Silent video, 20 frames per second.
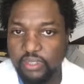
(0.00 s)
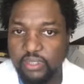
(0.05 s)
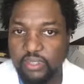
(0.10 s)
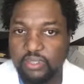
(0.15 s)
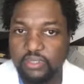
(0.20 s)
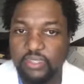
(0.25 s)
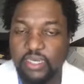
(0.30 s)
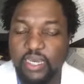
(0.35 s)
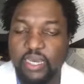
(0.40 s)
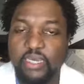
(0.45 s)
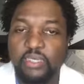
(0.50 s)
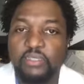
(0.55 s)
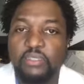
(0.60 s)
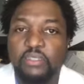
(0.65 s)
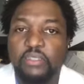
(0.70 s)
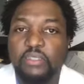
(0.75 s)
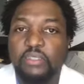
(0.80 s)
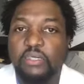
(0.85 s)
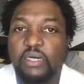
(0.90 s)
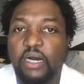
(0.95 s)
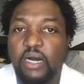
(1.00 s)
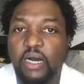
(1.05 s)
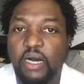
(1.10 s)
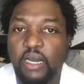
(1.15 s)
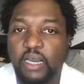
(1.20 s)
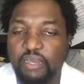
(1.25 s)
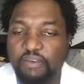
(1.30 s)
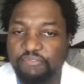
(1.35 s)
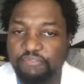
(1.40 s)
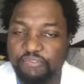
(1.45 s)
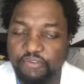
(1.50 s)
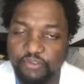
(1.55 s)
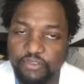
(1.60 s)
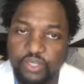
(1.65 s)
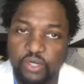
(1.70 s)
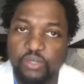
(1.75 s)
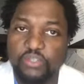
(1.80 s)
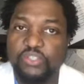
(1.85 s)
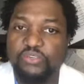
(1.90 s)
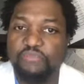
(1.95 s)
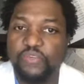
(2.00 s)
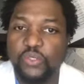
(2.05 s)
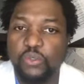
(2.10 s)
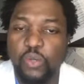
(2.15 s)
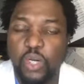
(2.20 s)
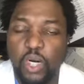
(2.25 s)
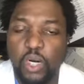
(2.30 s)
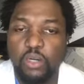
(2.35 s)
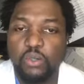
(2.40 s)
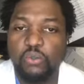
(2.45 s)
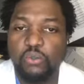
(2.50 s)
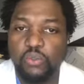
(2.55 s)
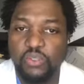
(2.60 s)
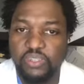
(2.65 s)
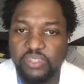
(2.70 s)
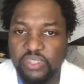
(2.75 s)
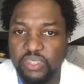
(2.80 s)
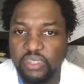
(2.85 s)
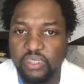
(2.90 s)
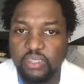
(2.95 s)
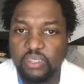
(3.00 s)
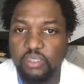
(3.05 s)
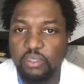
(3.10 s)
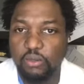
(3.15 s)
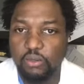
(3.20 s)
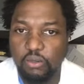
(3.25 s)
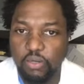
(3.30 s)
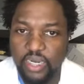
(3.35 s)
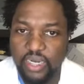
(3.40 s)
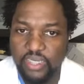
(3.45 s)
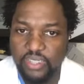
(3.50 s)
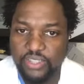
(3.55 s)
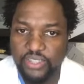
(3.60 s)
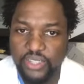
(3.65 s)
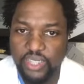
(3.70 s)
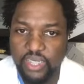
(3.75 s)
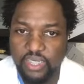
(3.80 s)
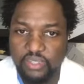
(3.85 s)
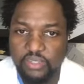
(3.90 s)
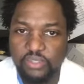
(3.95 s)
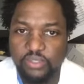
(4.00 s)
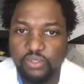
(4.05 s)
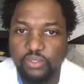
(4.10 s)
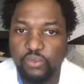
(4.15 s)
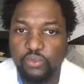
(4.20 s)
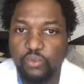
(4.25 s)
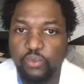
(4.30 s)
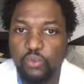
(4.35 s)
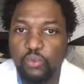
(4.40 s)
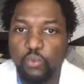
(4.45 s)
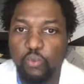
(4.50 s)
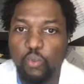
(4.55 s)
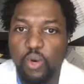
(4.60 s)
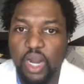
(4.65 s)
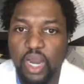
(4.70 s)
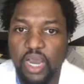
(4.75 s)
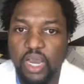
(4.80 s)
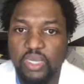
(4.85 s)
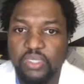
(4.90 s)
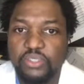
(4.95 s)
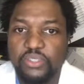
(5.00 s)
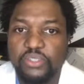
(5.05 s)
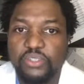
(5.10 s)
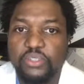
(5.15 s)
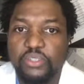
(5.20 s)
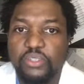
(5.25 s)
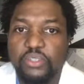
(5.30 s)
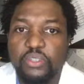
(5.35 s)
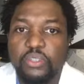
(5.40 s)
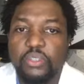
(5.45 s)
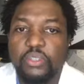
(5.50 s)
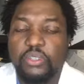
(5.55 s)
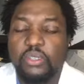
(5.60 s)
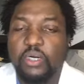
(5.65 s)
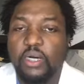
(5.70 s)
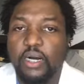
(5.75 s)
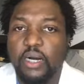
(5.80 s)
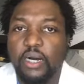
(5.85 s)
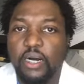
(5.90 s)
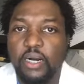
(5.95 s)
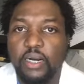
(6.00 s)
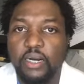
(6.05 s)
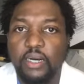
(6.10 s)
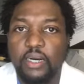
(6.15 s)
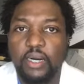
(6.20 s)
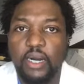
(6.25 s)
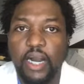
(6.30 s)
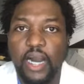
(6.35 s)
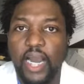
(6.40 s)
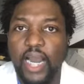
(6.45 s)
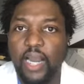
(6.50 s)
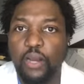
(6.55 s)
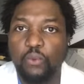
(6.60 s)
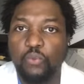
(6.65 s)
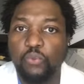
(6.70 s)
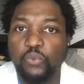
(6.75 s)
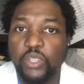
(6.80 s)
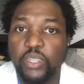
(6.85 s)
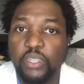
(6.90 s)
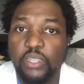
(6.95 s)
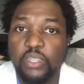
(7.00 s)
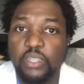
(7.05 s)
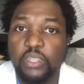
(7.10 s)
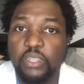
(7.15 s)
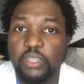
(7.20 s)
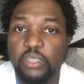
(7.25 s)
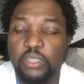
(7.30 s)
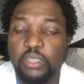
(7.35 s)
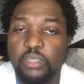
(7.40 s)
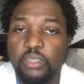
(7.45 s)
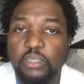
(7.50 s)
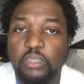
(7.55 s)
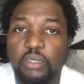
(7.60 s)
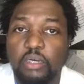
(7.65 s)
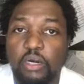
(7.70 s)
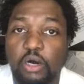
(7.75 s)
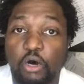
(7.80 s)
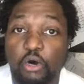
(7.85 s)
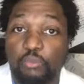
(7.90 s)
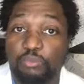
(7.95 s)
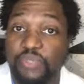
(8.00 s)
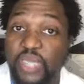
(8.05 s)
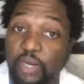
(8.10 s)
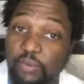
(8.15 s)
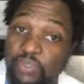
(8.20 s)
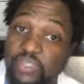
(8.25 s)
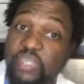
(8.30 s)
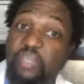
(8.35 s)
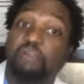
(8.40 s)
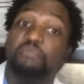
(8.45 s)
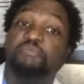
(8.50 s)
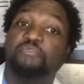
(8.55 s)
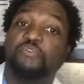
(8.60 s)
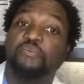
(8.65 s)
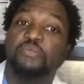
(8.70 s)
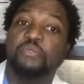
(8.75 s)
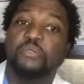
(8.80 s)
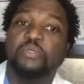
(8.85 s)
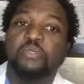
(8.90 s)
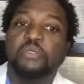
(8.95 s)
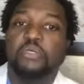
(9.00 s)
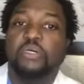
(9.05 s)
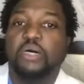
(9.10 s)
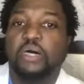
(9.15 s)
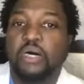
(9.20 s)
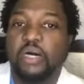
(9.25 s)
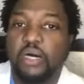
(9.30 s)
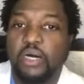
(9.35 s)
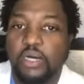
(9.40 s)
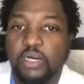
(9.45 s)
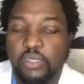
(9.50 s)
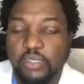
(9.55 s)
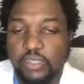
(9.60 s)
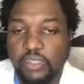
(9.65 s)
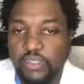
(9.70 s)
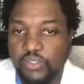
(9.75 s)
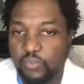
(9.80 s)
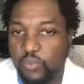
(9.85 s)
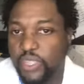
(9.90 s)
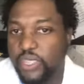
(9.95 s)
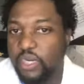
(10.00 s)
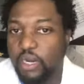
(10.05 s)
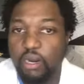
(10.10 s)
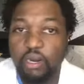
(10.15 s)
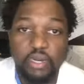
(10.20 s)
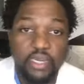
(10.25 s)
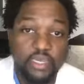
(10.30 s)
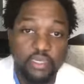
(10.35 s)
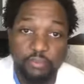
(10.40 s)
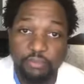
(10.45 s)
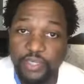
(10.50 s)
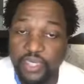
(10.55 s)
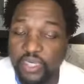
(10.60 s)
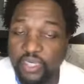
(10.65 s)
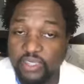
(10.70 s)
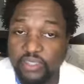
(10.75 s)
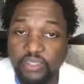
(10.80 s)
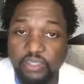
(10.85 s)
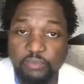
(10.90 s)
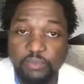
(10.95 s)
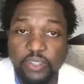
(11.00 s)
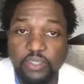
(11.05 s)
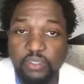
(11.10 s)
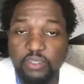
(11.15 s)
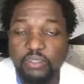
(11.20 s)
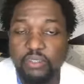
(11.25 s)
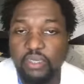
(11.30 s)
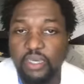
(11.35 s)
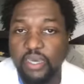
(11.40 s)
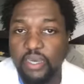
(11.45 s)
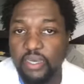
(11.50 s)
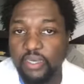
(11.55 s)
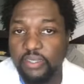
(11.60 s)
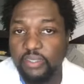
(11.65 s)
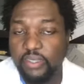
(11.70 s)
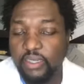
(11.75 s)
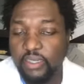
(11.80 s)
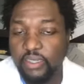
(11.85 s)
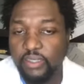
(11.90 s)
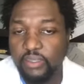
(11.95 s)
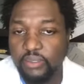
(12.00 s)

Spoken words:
look at that. And for those of you all who attended or had a chance to watch, I really hope that was helpful because we are in a pandemic and